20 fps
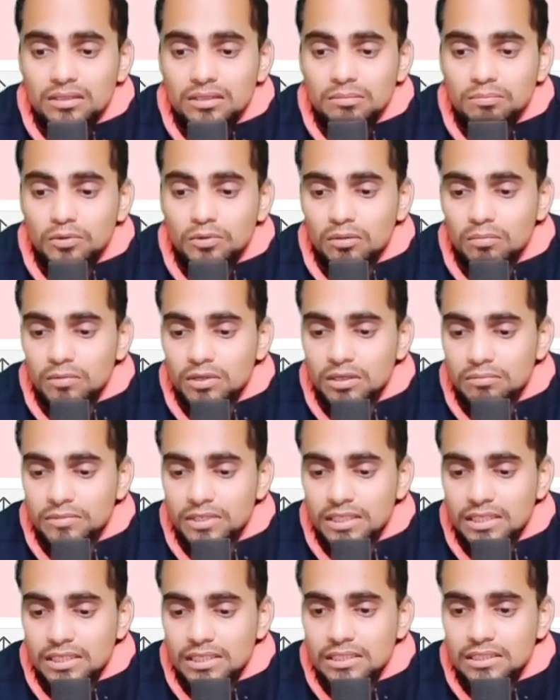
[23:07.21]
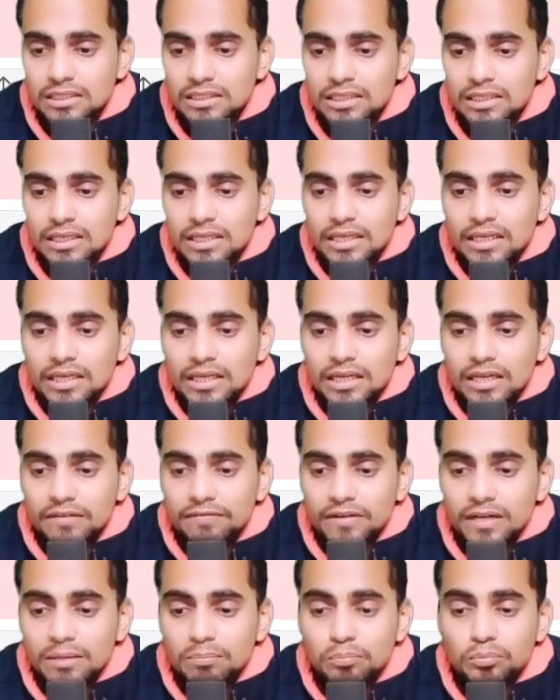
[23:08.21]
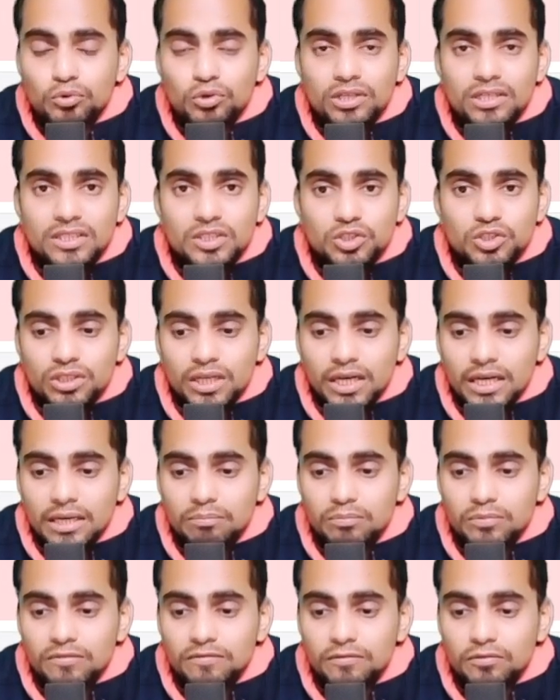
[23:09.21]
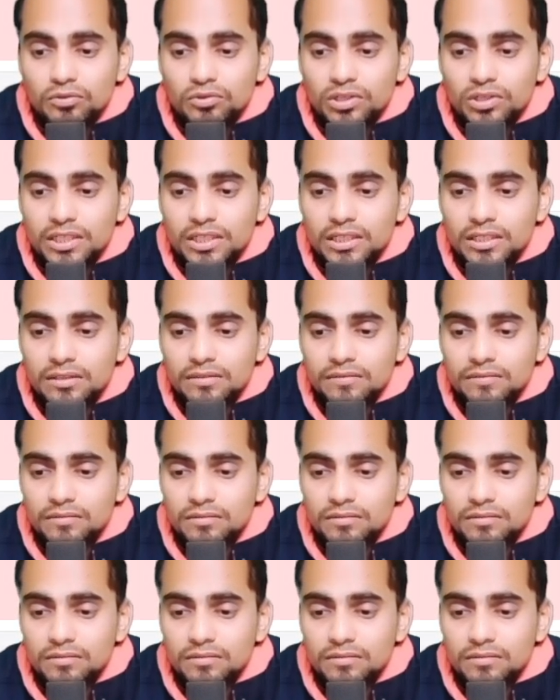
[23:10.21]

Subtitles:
The problem is, if I put try before it,